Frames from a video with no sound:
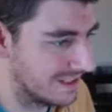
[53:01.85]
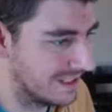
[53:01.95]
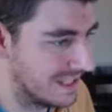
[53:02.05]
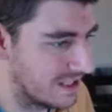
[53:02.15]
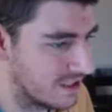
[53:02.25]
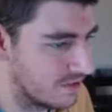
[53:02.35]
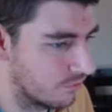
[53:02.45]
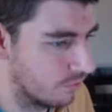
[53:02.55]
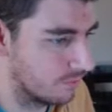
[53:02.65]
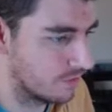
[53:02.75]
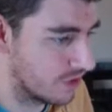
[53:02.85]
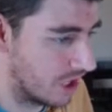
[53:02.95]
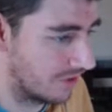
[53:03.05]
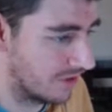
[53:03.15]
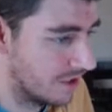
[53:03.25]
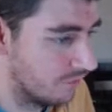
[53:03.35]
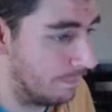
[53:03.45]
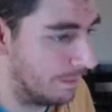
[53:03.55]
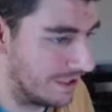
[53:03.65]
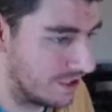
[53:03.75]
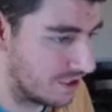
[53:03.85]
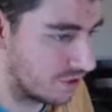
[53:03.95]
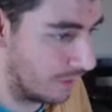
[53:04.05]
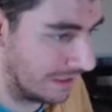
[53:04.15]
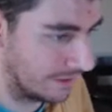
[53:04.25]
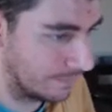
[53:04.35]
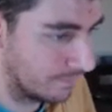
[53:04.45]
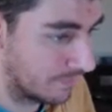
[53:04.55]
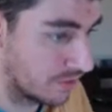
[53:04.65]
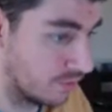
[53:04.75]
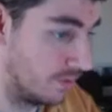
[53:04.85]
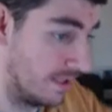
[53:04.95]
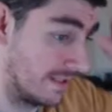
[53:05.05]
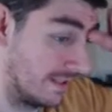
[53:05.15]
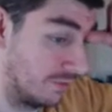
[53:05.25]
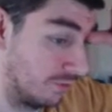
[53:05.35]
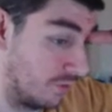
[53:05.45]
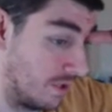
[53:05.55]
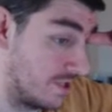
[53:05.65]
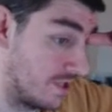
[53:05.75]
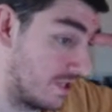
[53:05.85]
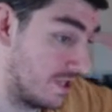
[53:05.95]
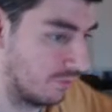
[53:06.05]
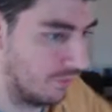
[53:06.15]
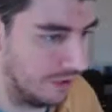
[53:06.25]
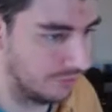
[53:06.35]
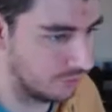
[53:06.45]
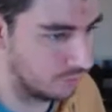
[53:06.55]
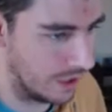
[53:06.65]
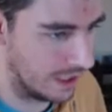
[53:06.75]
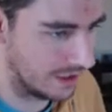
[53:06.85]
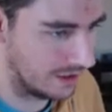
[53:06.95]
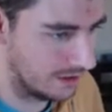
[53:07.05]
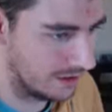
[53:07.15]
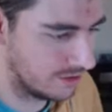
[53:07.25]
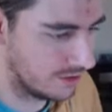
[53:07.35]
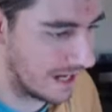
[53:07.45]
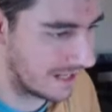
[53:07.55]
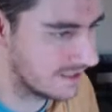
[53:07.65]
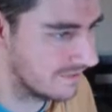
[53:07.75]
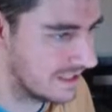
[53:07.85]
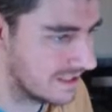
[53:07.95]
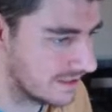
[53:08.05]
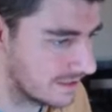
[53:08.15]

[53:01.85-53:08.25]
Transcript: gets from the start, replenishes quickly. So there's little strategy around when to activate it.